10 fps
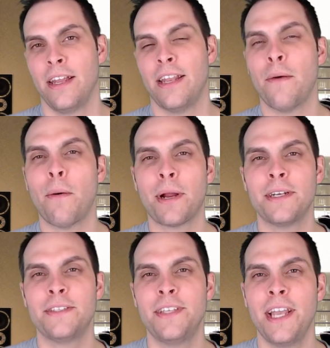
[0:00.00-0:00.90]
Now, what we're
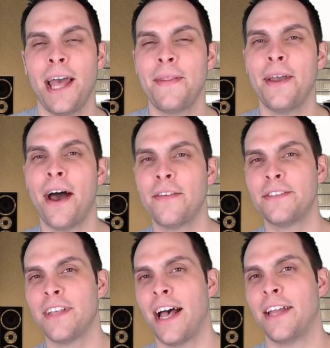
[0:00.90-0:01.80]
going to see on the other
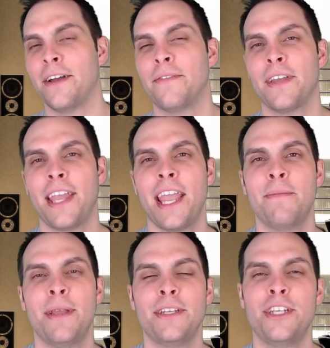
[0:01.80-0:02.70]
side of the
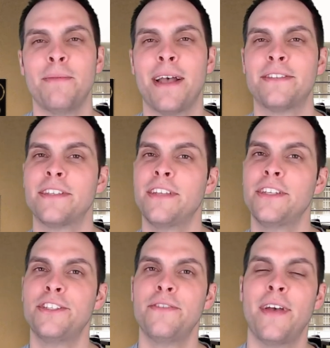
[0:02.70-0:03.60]
KPG mass
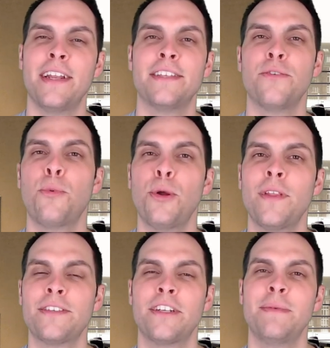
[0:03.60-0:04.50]
extinction event is a world
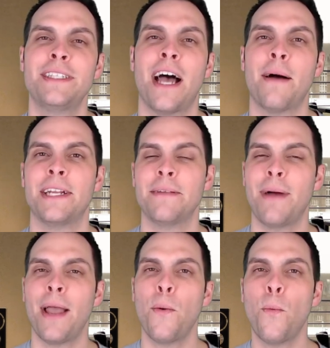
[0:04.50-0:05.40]
that's going to be dominated
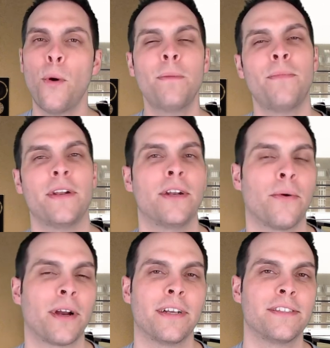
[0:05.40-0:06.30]
by warm blooded
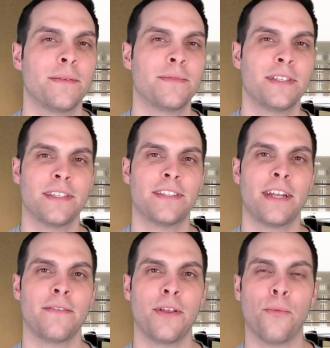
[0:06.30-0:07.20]
organisms. And
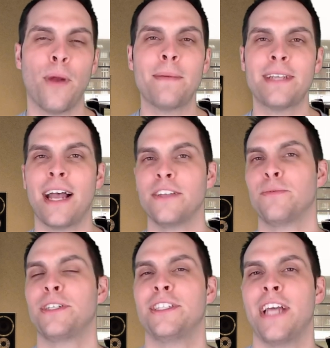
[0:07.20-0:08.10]
instead of the reptiles,
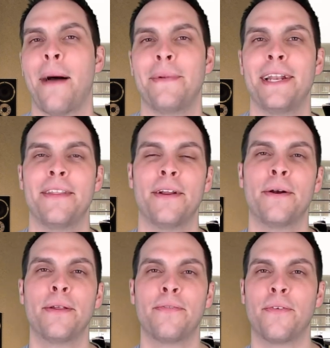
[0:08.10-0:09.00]
which had dominated the
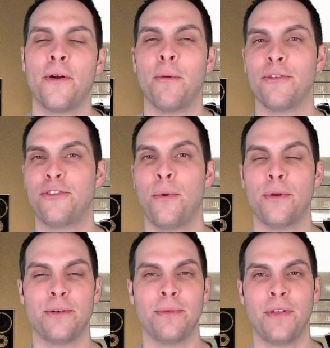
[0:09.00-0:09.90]
Earth for almost
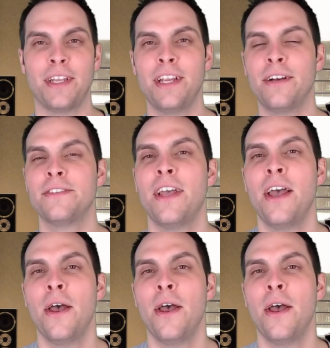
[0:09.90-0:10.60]
200 million years,